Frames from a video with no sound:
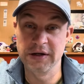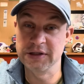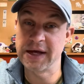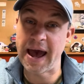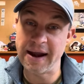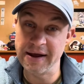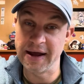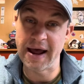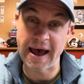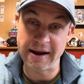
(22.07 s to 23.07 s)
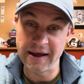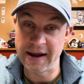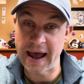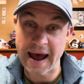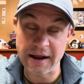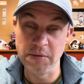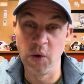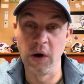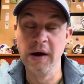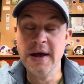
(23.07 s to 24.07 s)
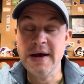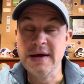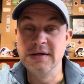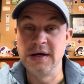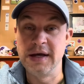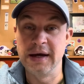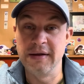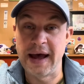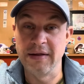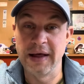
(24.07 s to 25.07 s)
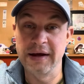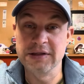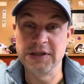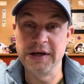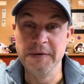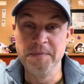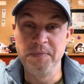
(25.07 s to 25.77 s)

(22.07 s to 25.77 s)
Just adding and adding and adding more to get that legacy,